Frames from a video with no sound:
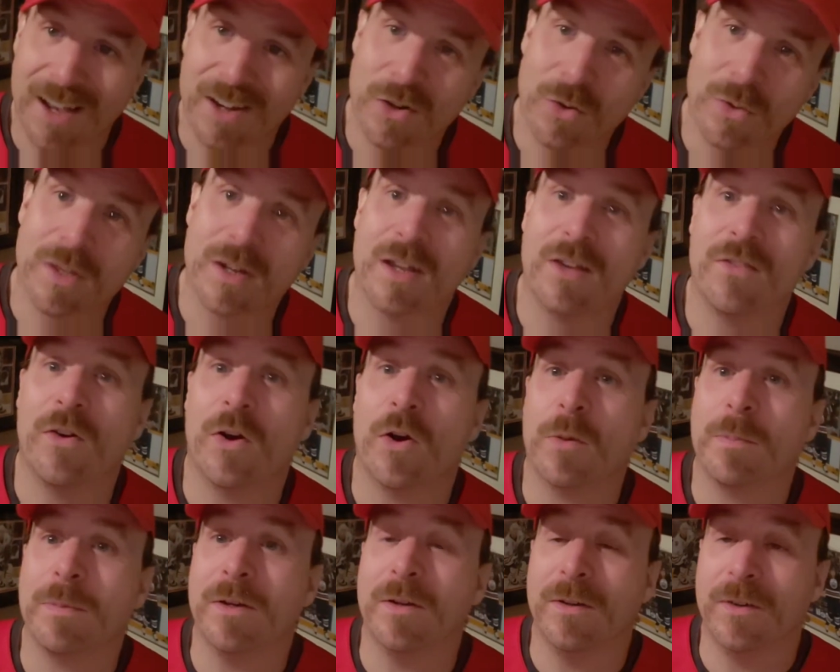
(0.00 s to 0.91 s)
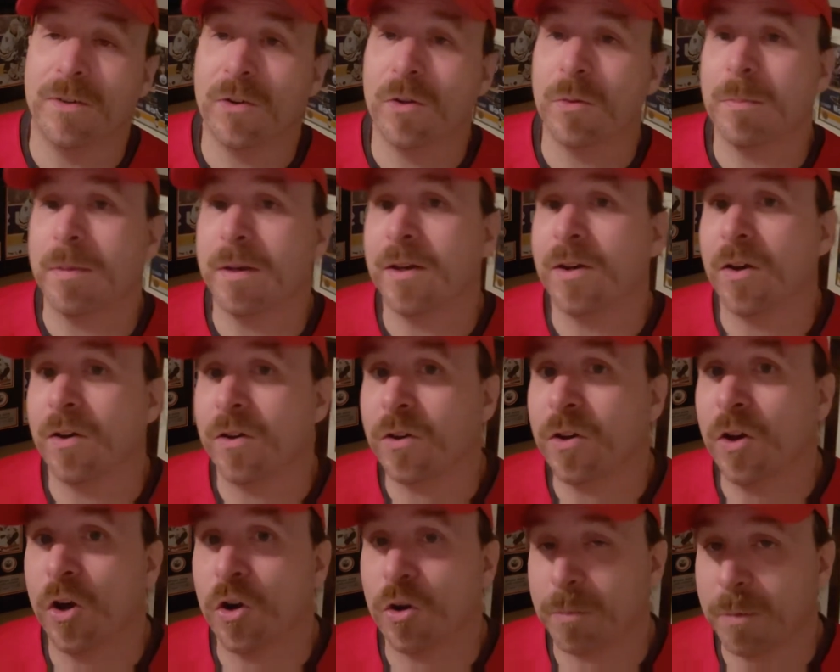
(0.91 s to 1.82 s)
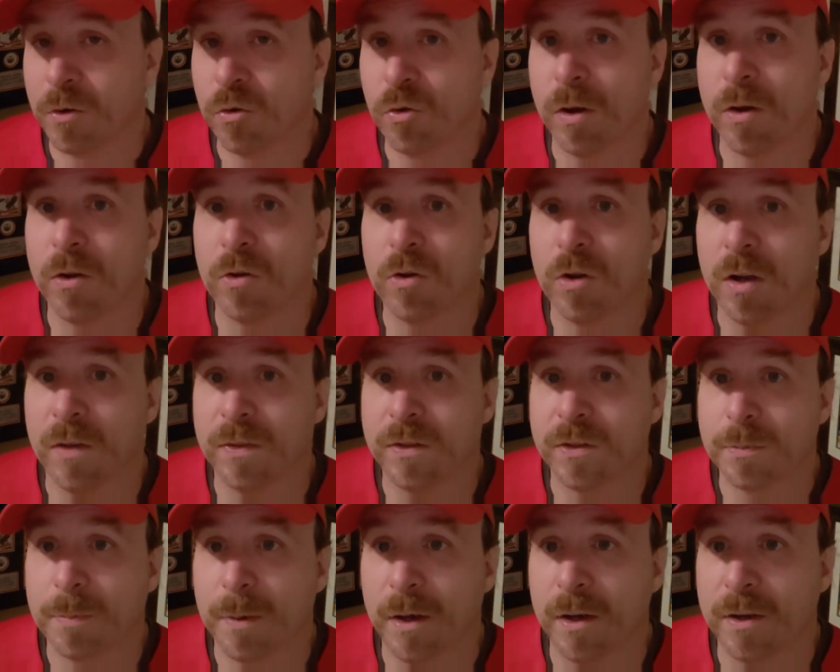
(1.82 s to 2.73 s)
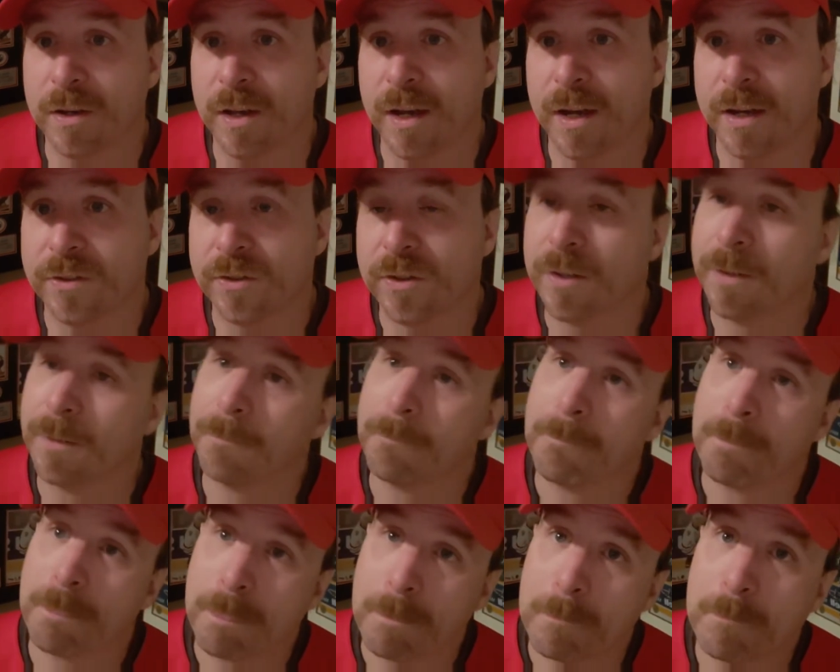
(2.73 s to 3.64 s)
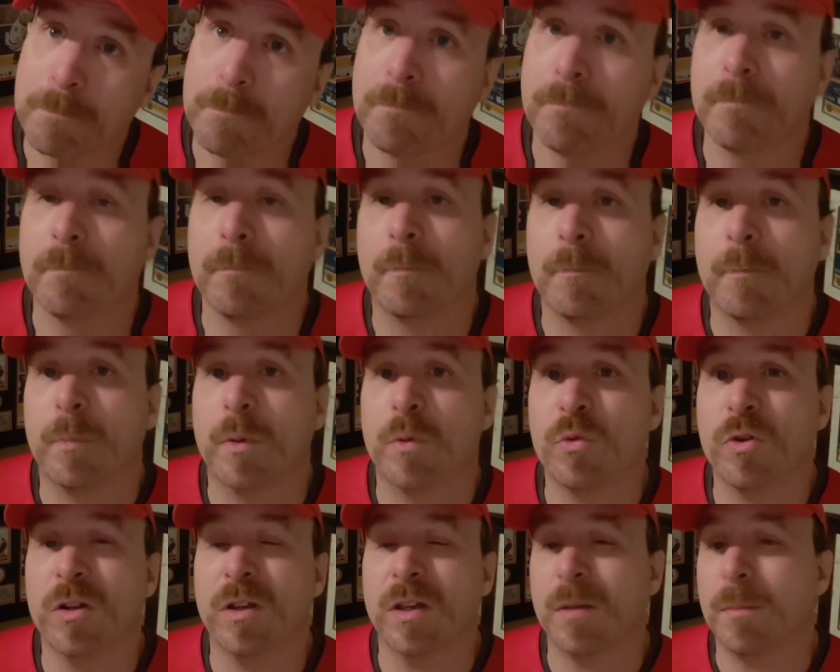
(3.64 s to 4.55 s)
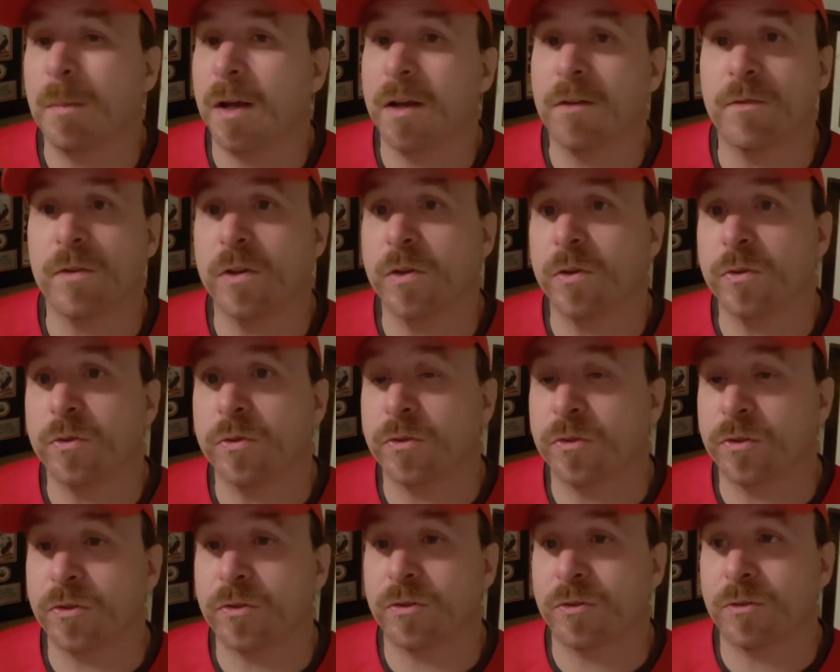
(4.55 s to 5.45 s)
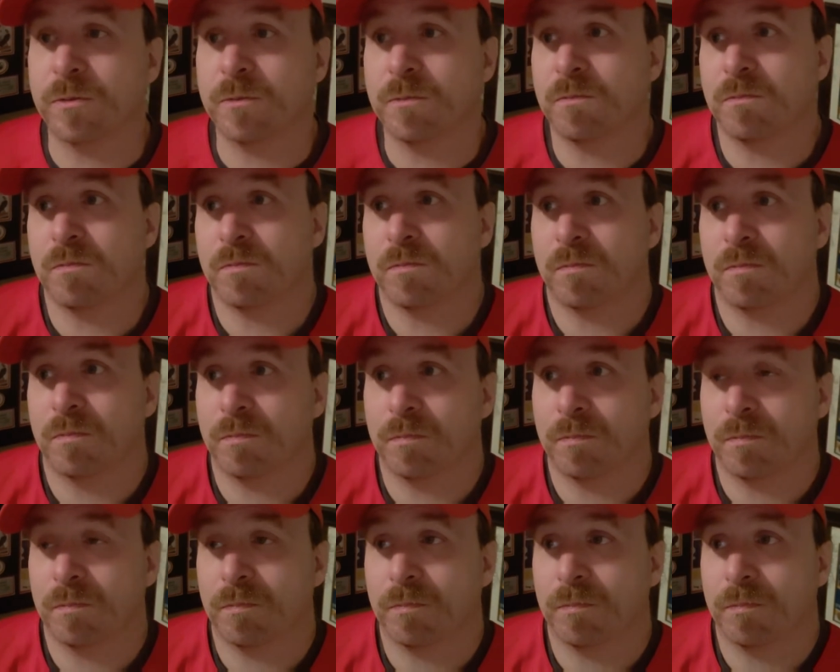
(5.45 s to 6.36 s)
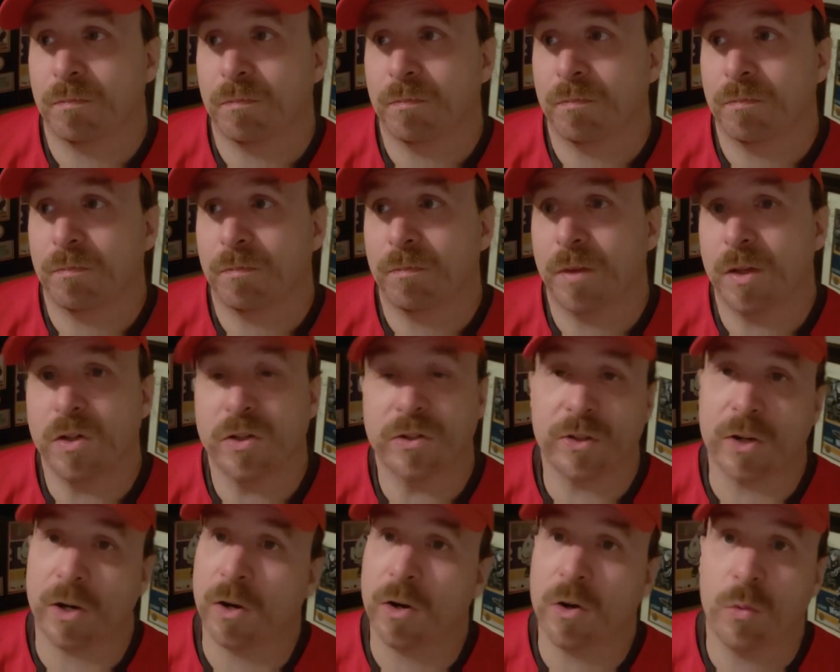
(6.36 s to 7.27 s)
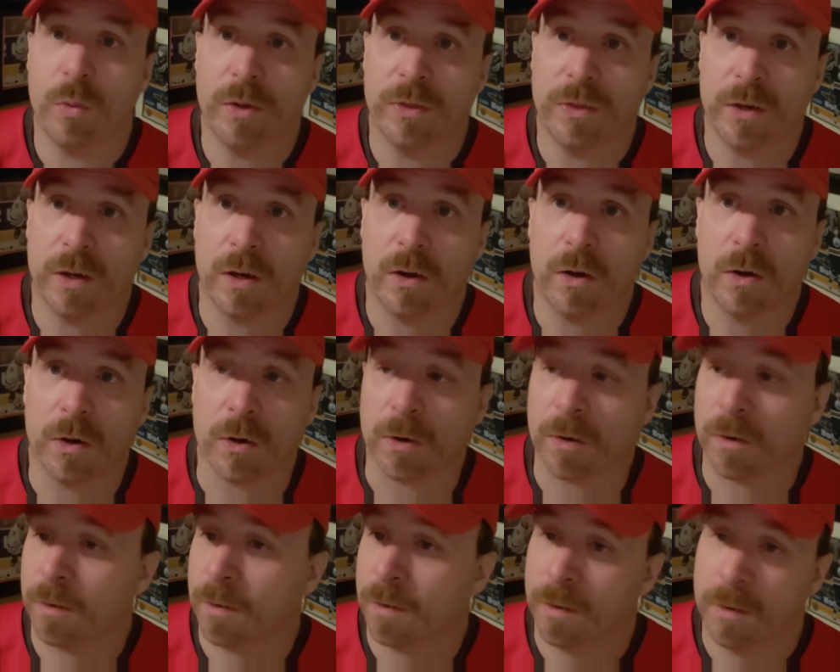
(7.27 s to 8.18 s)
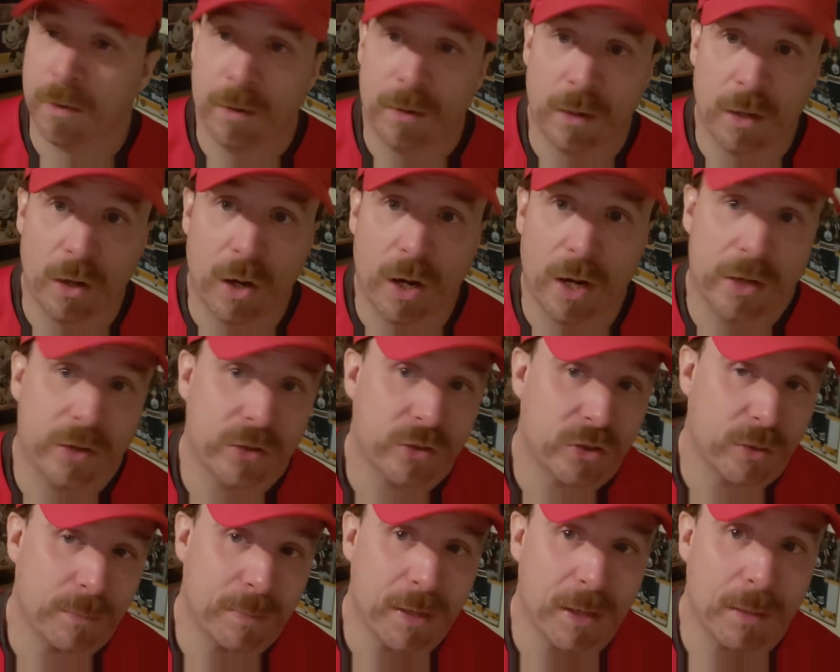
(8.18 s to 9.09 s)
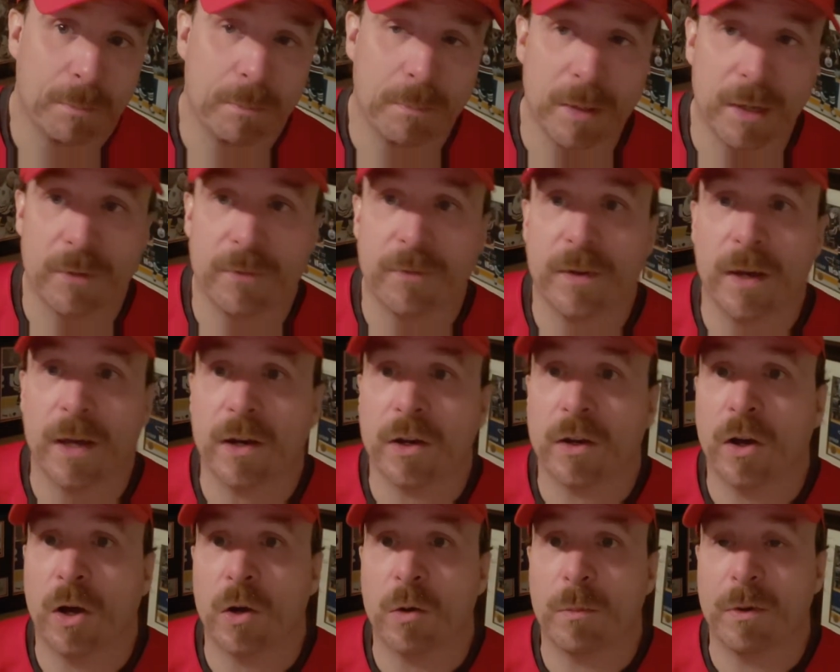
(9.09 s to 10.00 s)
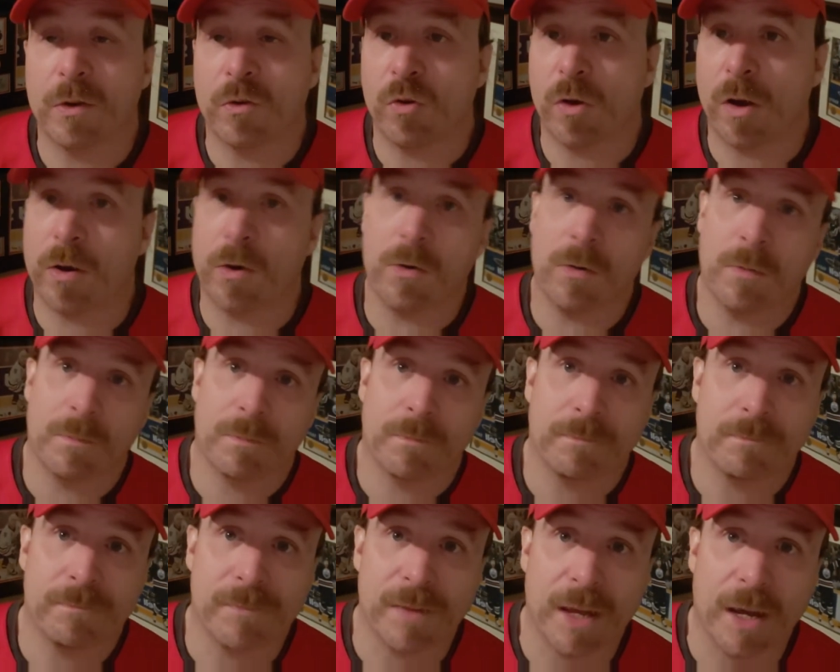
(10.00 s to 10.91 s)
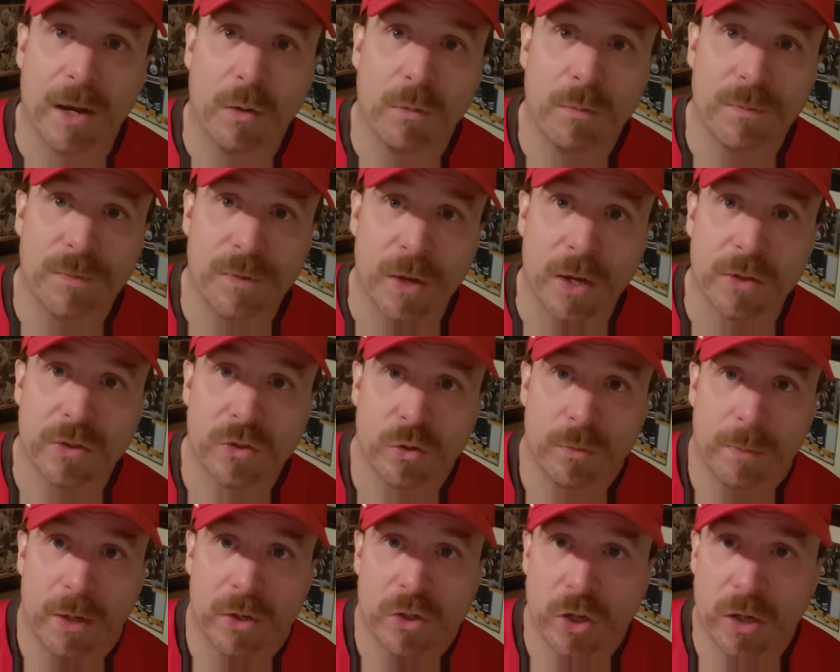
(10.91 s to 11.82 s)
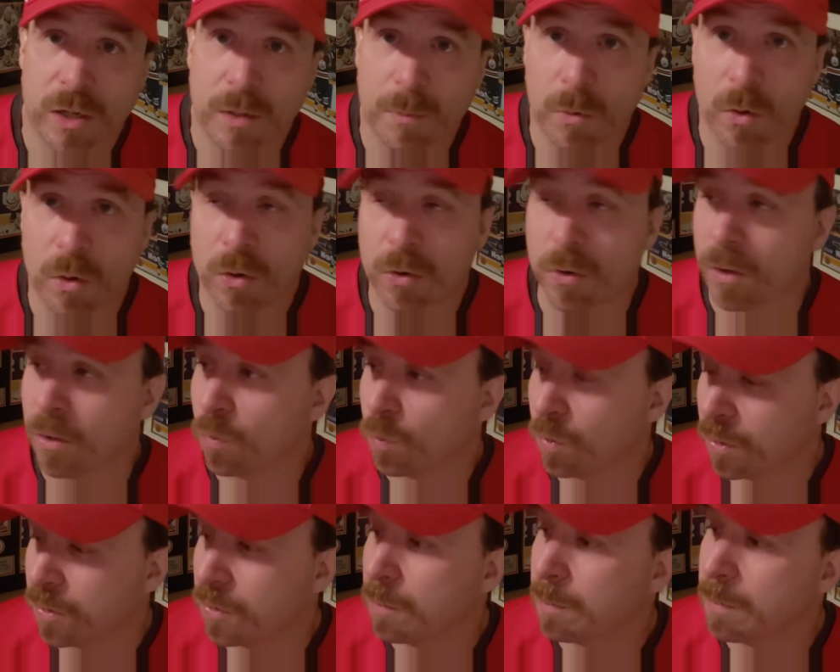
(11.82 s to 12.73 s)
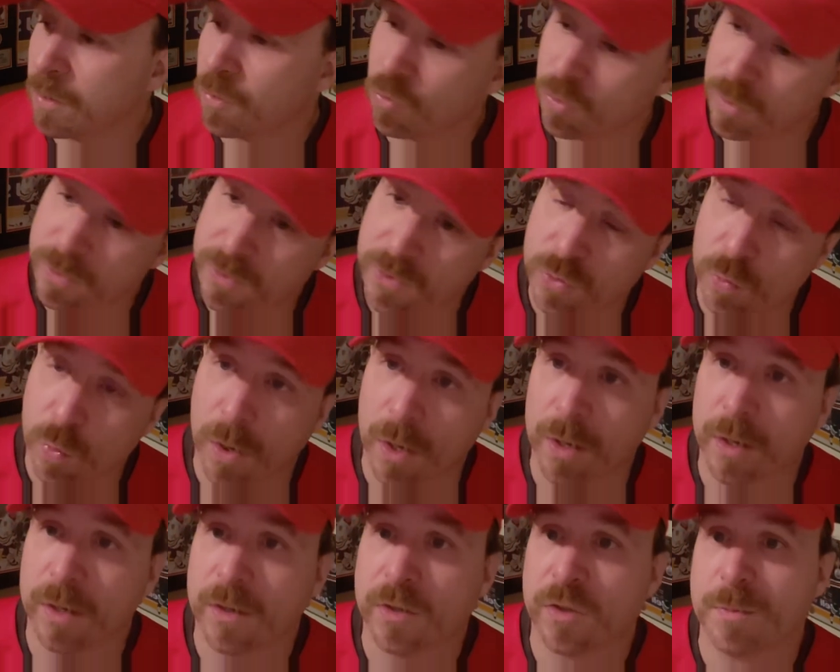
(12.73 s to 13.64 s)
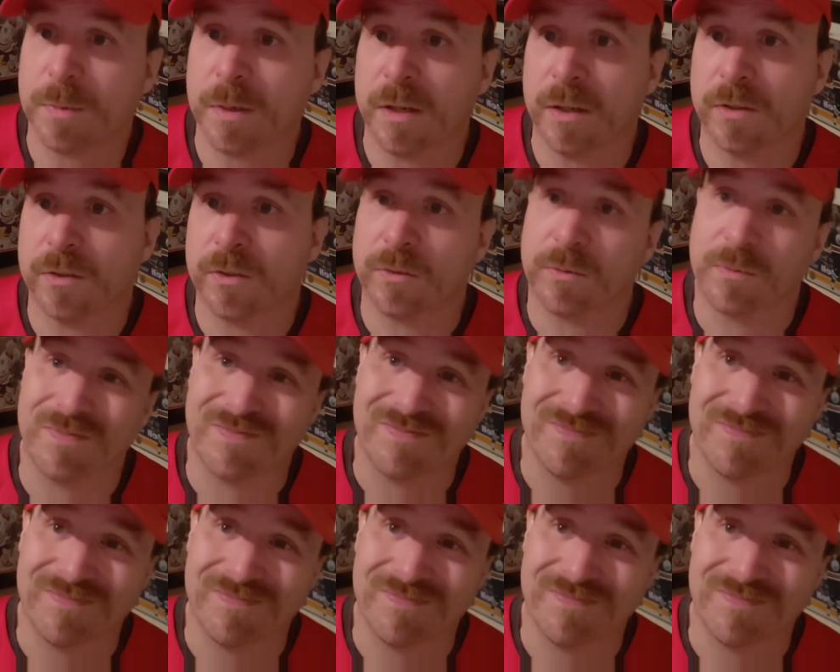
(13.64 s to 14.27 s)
know that I've harped a little bit on Conor McGregor on this podcast, but really my views, they just are what they are. You know, I used to be a big fan of Conor McGregor. Now, not so much anymore. And one of the big reasons why is because,